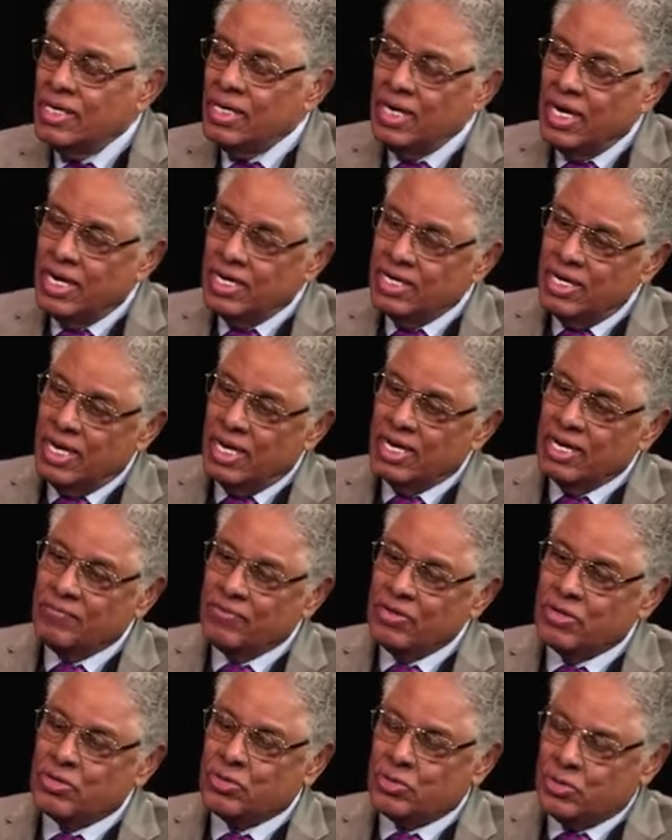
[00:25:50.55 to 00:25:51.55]
And if
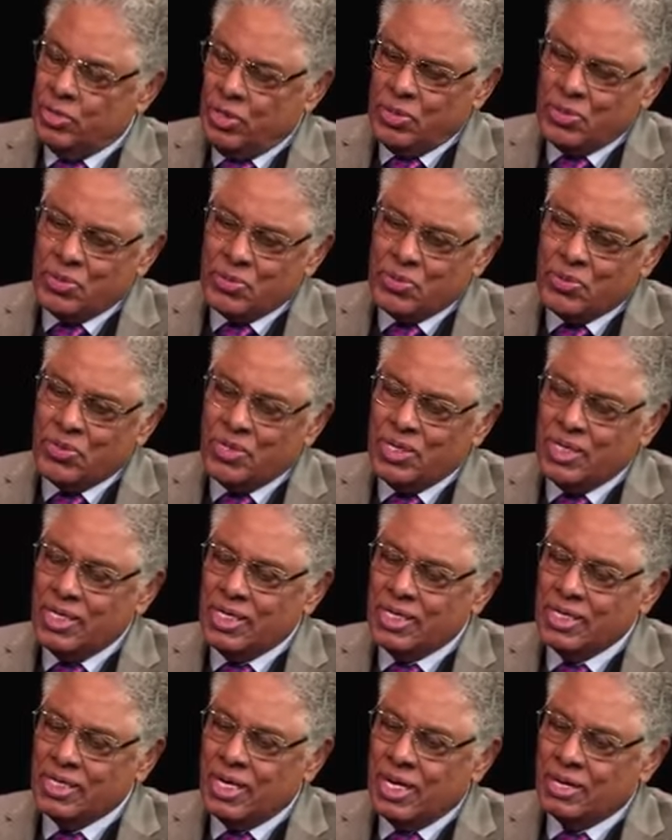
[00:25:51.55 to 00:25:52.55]
it's true
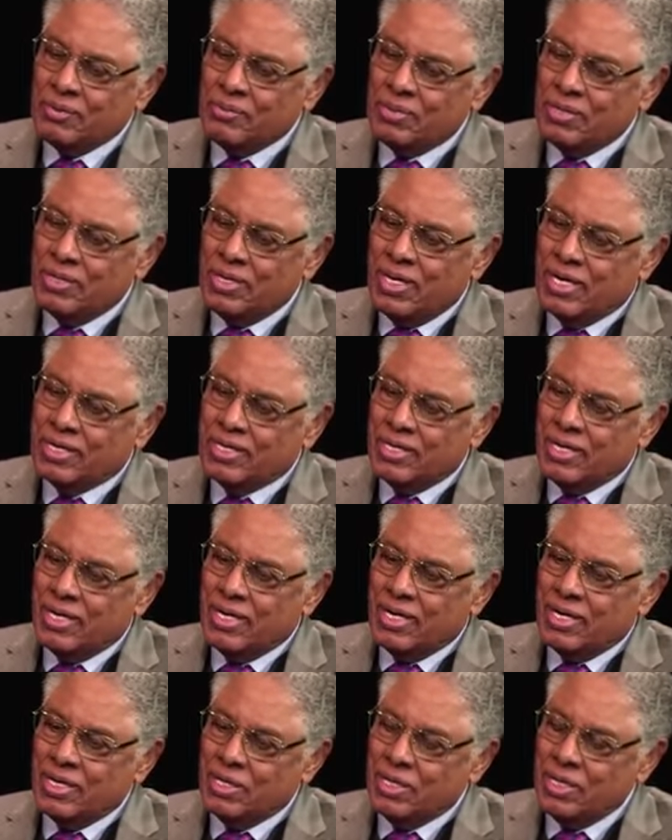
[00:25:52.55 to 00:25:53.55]
that
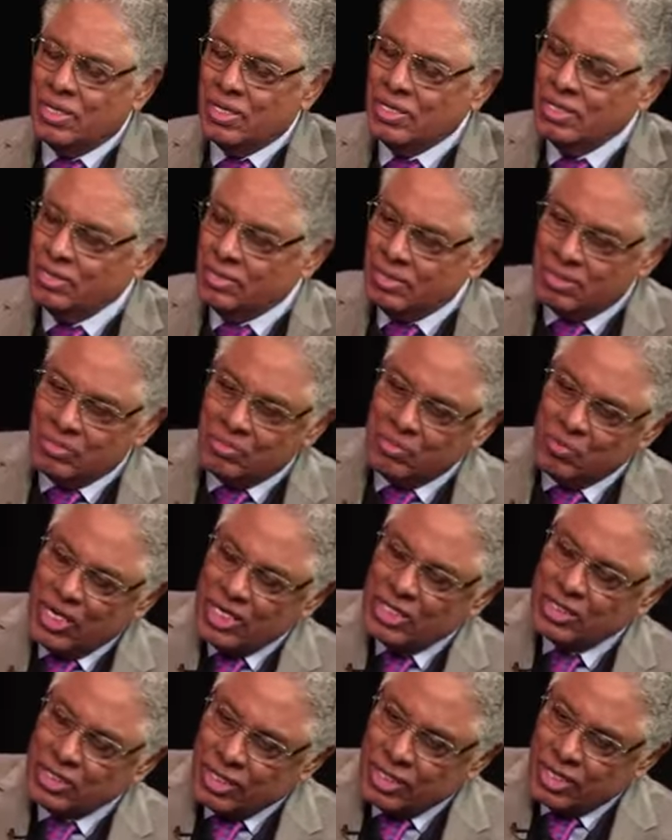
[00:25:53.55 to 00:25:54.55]
the
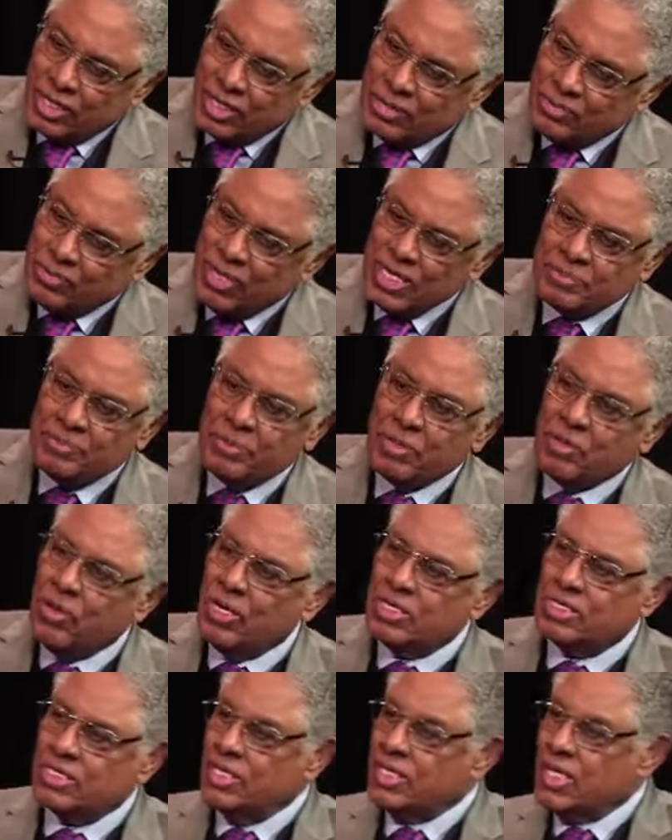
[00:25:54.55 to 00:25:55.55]
rich are rich
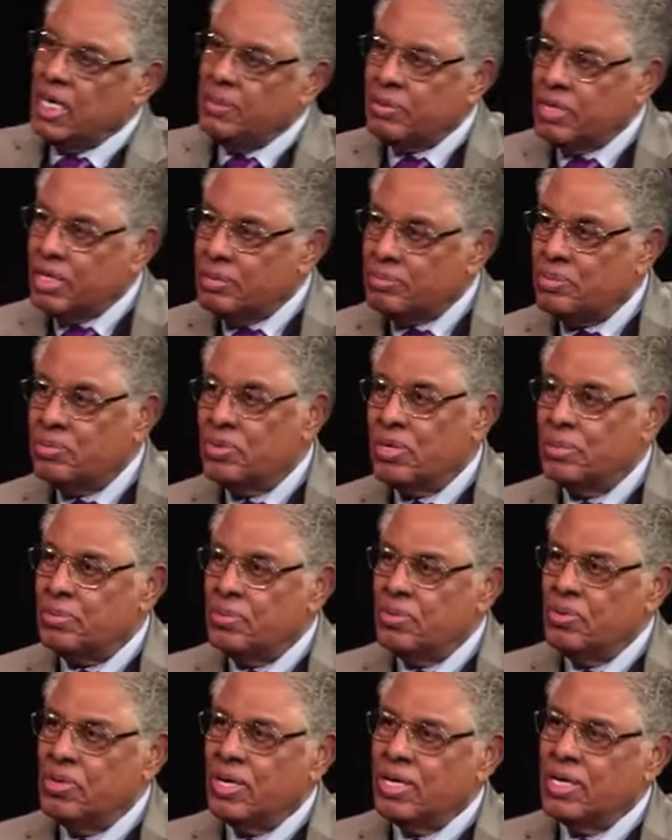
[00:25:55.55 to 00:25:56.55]
because they're keeping the poor
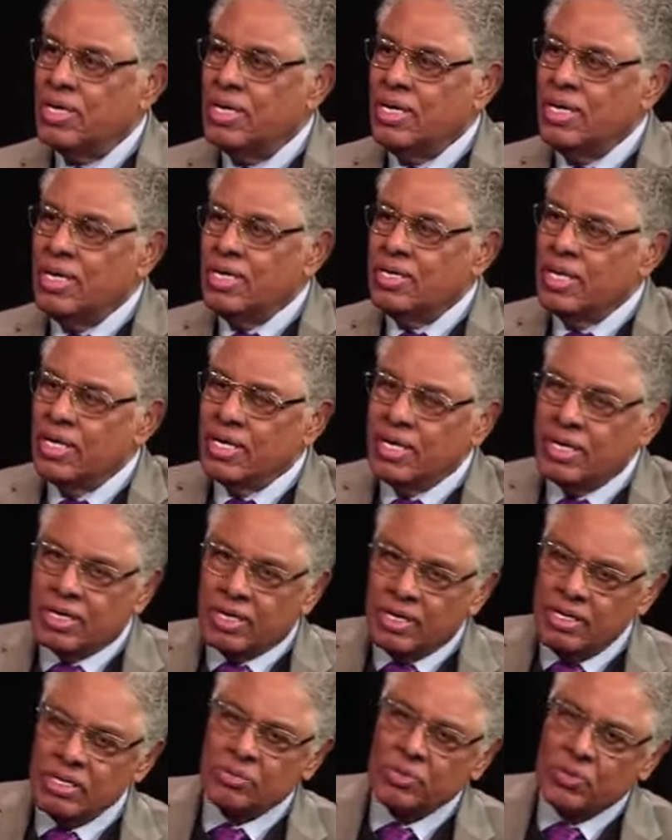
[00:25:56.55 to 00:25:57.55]
poor, then in a
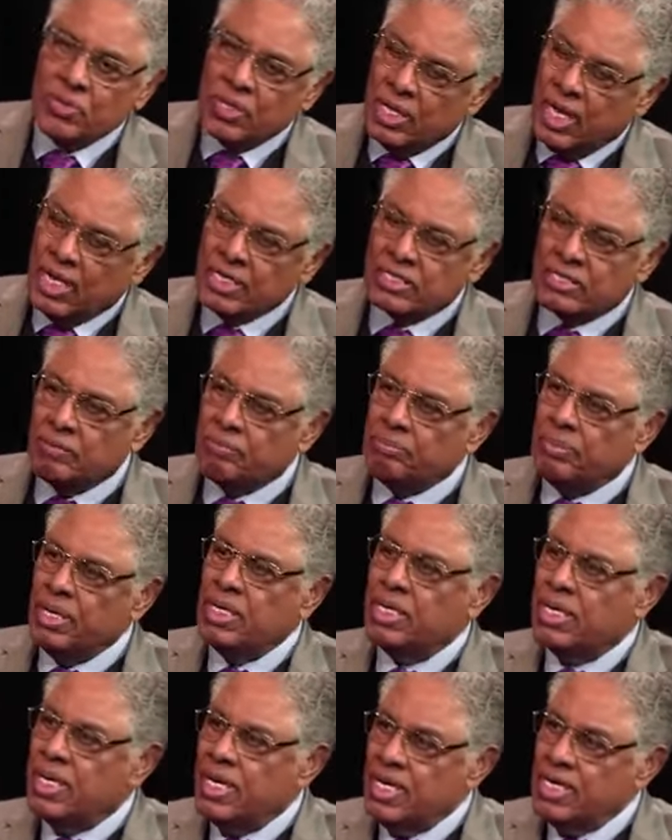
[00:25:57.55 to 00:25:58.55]
country with lots of
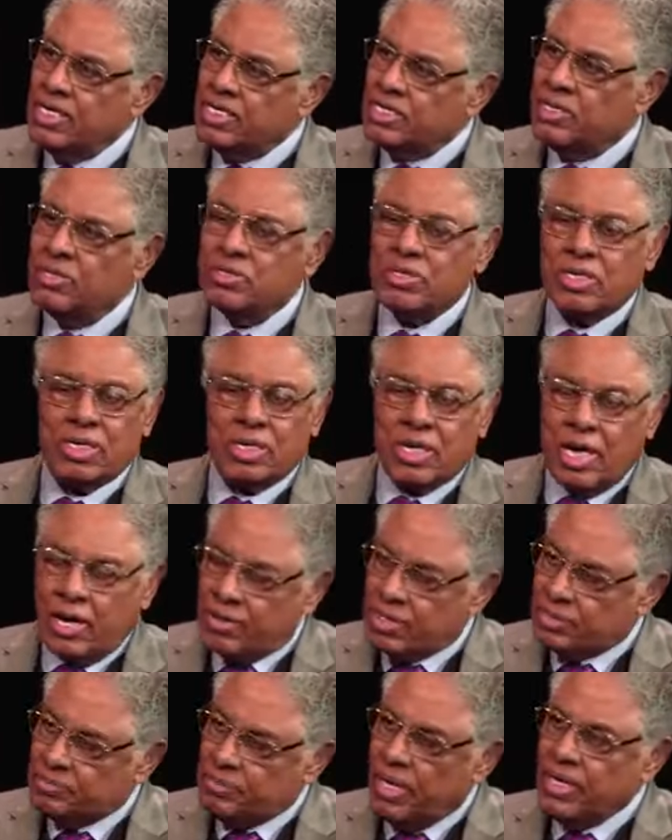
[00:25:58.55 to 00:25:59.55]
billionaires, you should
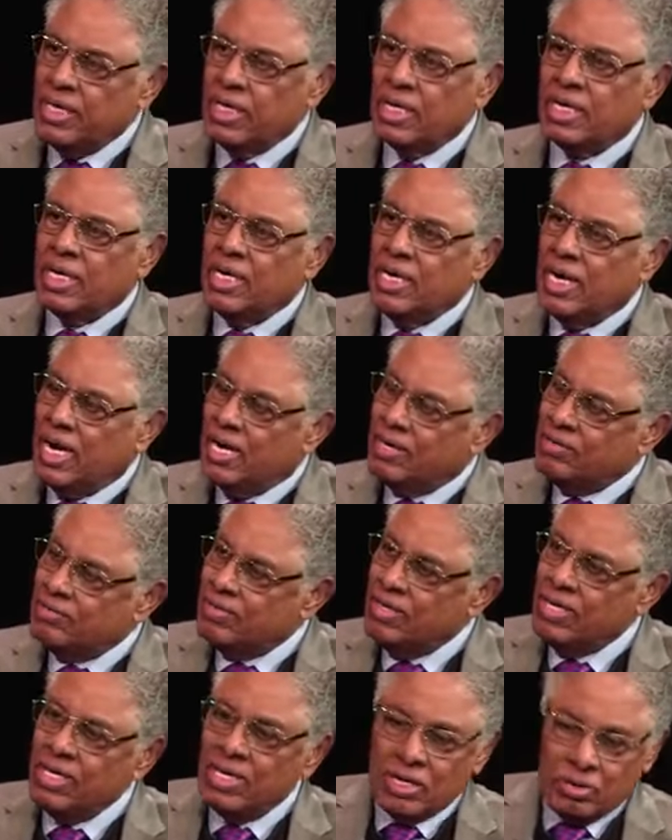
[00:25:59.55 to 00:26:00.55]
correspondingly
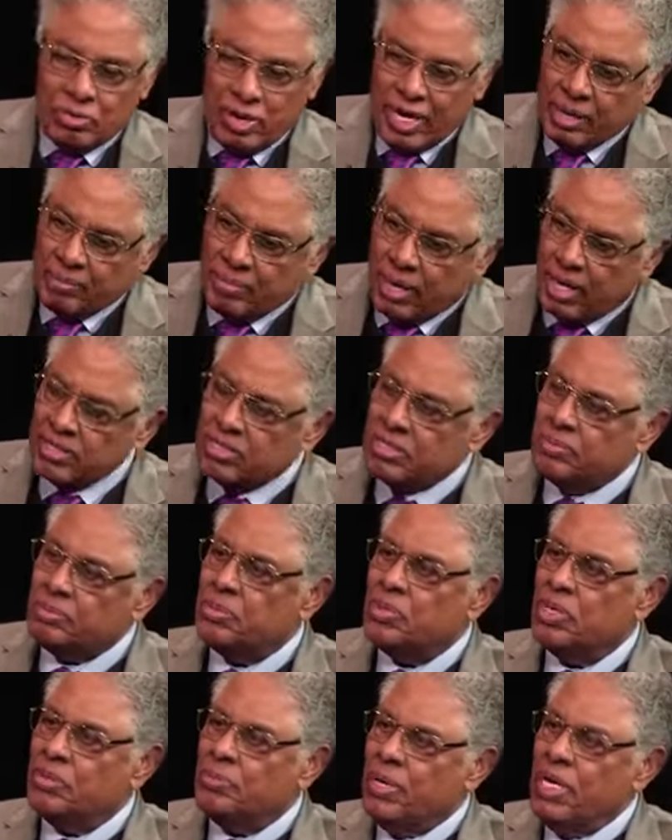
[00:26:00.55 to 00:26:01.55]
have great amounts of
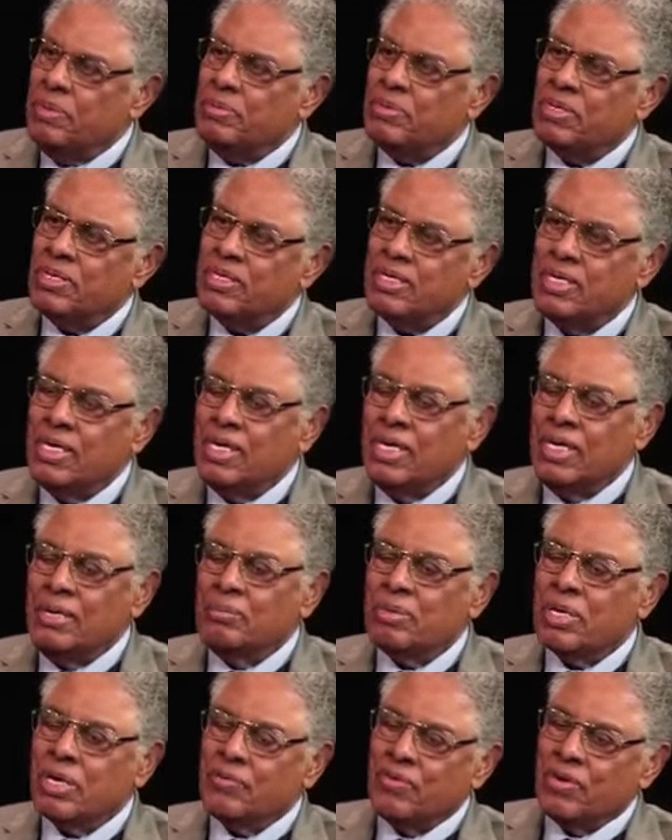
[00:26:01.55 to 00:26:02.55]
poor people.
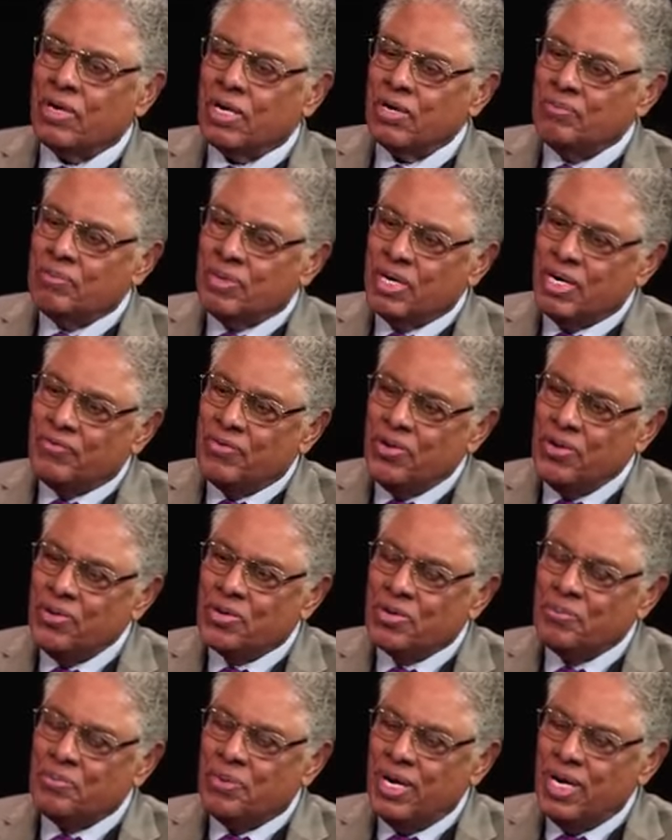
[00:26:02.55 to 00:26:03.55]
But if you
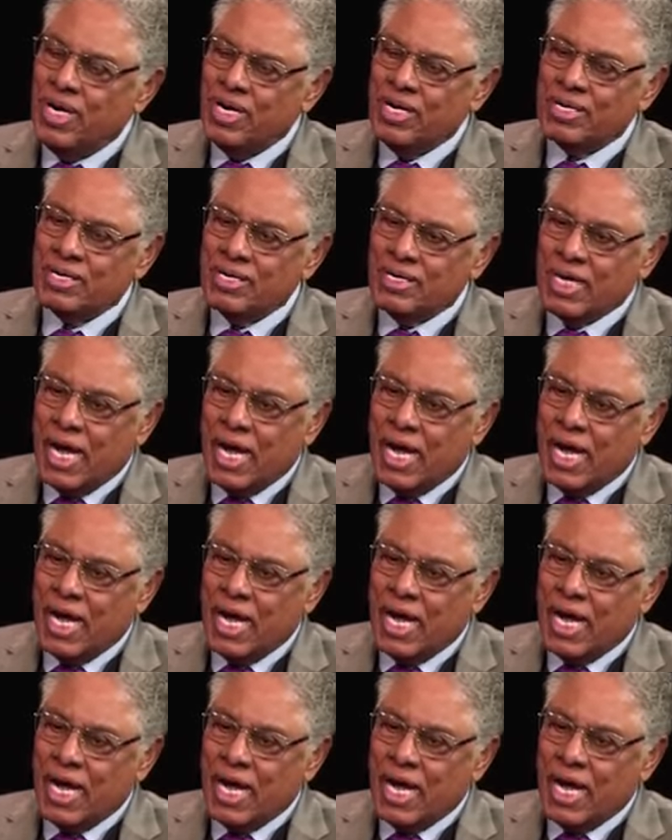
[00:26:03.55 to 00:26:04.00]
compare the